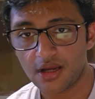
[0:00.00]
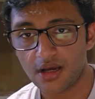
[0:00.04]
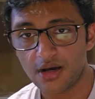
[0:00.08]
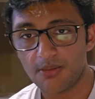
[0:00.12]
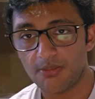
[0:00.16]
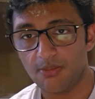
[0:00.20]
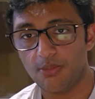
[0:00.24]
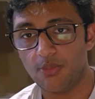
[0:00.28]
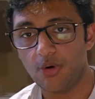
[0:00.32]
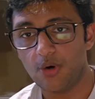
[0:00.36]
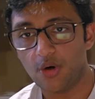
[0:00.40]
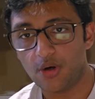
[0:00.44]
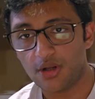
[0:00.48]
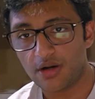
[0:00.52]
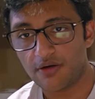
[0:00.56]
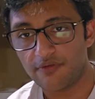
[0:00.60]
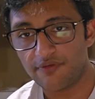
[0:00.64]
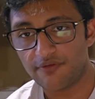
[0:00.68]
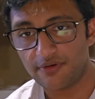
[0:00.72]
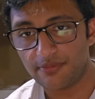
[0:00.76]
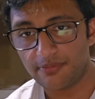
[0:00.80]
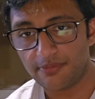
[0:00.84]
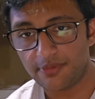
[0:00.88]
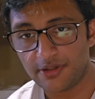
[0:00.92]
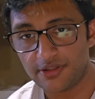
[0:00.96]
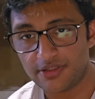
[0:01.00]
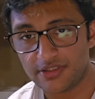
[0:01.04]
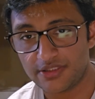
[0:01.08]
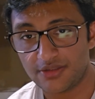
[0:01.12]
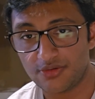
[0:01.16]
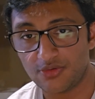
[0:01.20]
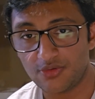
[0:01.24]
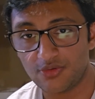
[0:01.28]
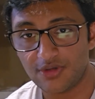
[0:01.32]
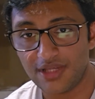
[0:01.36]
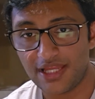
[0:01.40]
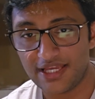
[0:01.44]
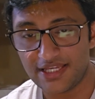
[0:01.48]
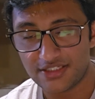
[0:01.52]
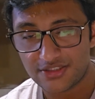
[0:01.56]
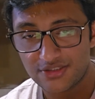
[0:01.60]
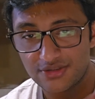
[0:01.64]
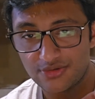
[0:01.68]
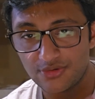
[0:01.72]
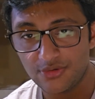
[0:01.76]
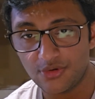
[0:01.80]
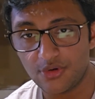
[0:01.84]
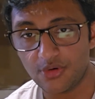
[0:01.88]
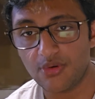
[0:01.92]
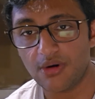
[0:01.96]
more of a person who likes to
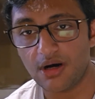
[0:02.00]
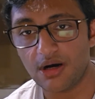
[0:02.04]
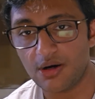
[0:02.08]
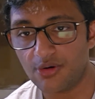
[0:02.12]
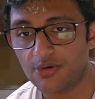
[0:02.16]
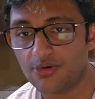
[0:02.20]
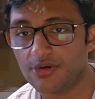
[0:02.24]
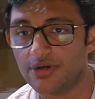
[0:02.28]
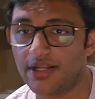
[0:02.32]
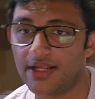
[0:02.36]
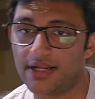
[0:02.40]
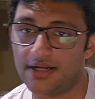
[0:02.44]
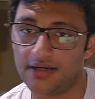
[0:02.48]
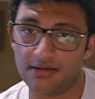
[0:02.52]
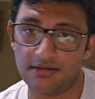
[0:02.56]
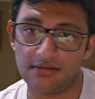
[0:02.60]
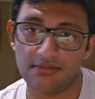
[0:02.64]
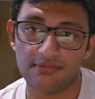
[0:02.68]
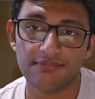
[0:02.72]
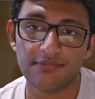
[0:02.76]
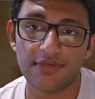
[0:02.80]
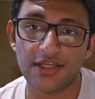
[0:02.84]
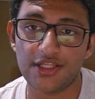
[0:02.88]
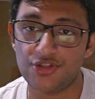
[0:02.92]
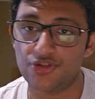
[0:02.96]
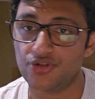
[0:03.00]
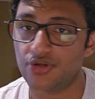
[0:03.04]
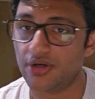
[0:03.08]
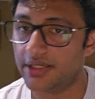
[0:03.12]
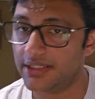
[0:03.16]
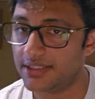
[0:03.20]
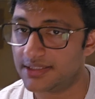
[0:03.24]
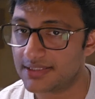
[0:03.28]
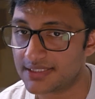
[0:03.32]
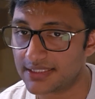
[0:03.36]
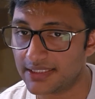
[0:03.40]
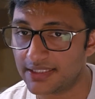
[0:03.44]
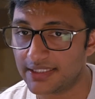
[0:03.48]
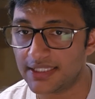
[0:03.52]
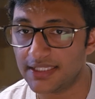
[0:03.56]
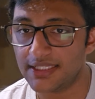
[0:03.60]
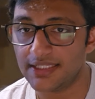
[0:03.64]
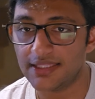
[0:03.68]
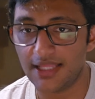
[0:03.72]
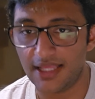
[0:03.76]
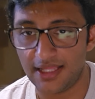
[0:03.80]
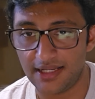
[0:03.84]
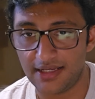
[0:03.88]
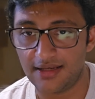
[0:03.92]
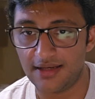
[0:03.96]
go out and enjoy the city,
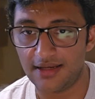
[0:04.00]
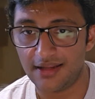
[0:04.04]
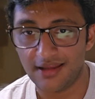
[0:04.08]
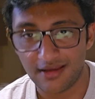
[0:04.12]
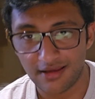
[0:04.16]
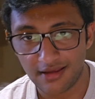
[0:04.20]
then